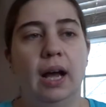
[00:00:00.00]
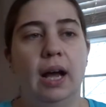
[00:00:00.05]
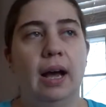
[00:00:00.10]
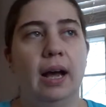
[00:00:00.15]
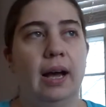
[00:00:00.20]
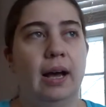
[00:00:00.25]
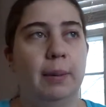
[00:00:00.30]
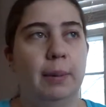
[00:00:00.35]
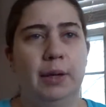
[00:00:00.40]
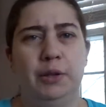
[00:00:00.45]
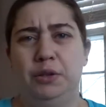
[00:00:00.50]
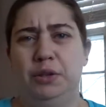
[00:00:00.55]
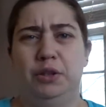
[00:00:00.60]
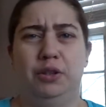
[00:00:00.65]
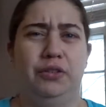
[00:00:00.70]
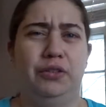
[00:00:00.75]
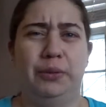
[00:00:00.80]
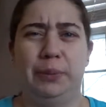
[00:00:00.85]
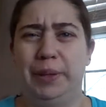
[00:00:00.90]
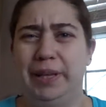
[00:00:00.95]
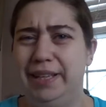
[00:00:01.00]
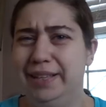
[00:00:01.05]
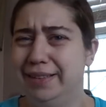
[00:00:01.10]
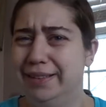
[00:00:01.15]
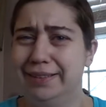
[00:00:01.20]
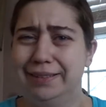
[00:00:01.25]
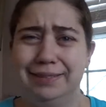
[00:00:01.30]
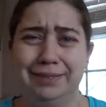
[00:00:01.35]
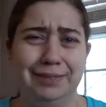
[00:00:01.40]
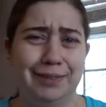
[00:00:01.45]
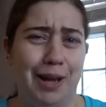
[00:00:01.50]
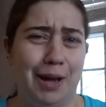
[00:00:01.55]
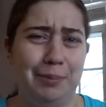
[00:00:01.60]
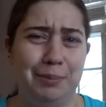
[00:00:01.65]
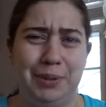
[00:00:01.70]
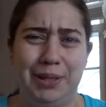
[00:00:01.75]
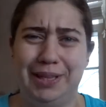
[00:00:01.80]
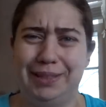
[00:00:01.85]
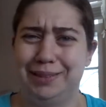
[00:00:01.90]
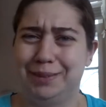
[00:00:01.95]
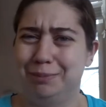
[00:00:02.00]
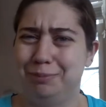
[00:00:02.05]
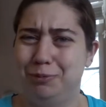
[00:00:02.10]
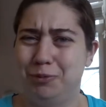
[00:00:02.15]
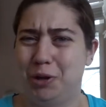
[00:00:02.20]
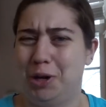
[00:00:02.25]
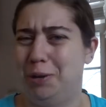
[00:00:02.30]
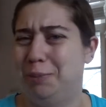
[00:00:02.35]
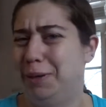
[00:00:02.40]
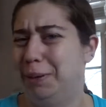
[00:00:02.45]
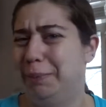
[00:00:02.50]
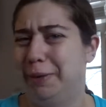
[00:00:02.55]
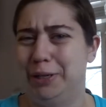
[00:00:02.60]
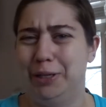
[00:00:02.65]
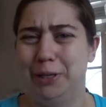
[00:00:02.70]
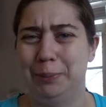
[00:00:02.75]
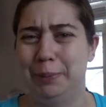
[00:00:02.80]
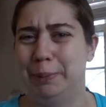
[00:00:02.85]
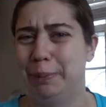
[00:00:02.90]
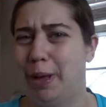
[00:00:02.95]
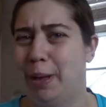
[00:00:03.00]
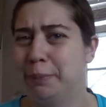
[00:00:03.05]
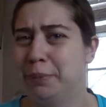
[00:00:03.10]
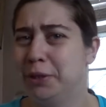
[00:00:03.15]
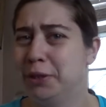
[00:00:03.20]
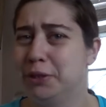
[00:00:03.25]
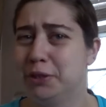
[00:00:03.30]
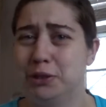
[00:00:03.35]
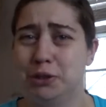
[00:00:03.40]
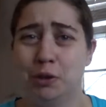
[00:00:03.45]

I do this for me, not because I'm trying to make money or be popular,